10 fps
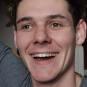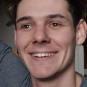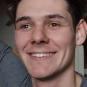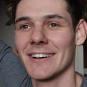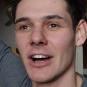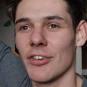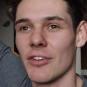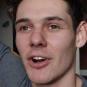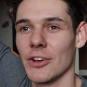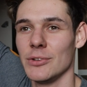yeah, I've
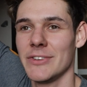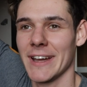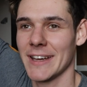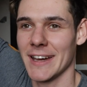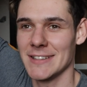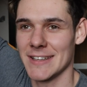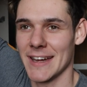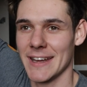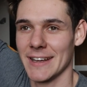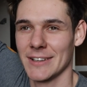either got to do 10k
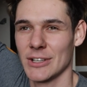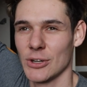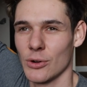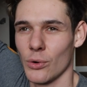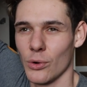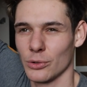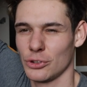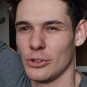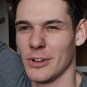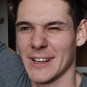today or
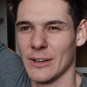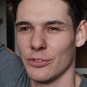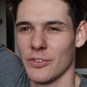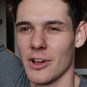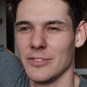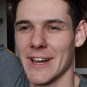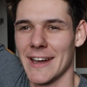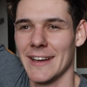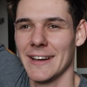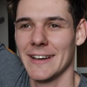just do like a little
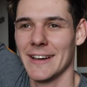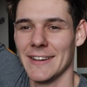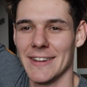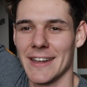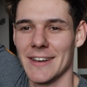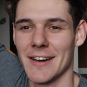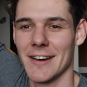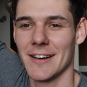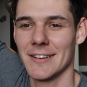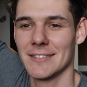5k and then,
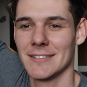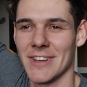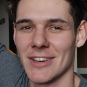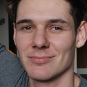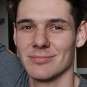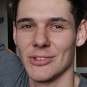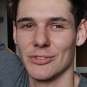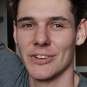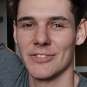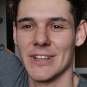uh, yeah,
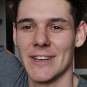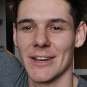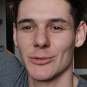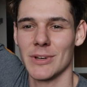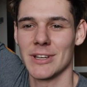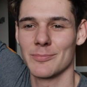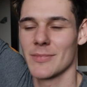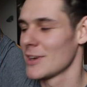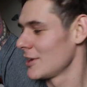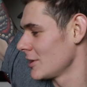do 15 next week.
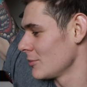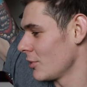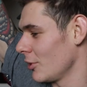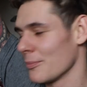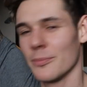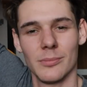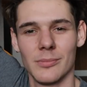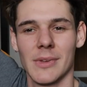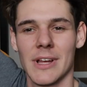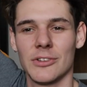But
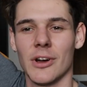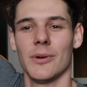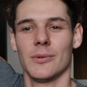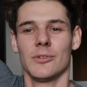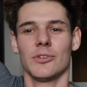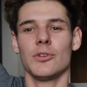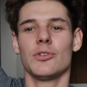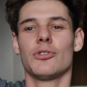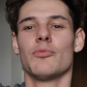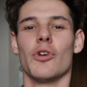let's go. Gonna
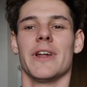do some